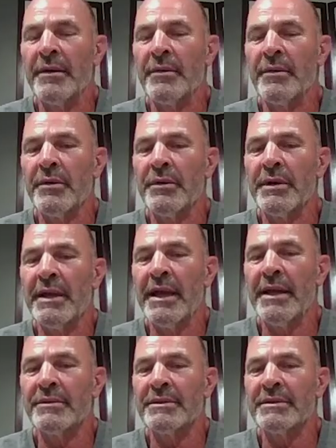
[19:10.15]
Well, when
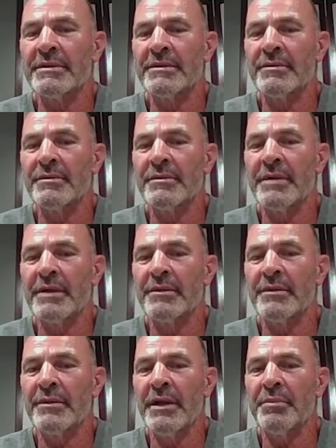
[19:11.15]
I